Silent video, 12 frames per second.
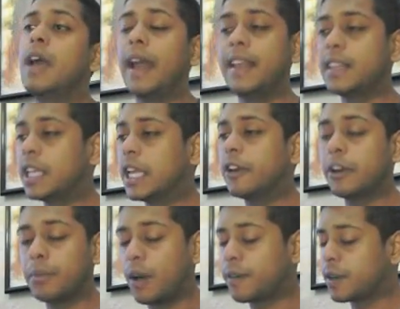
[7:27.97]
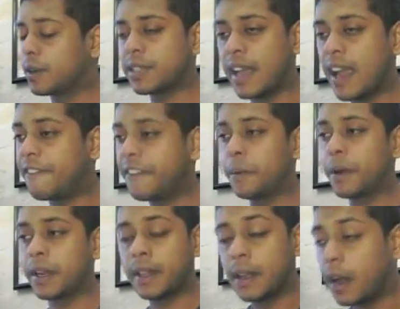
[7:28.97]
And Ethereum, of course,
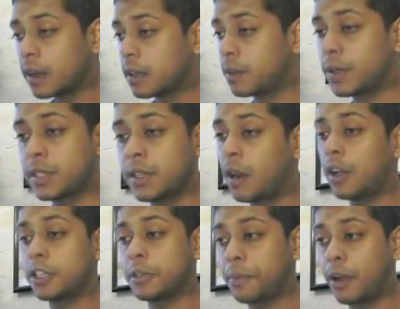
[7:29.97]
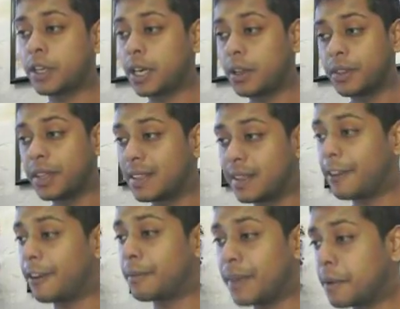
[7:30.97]
everyone and their uncle wants to launch a project on the
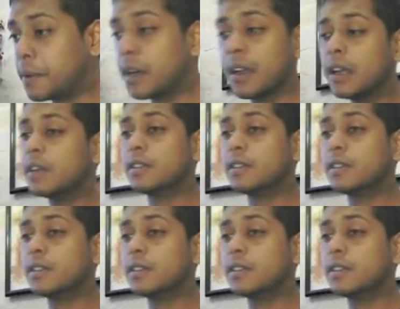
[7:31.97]
Ethereum network.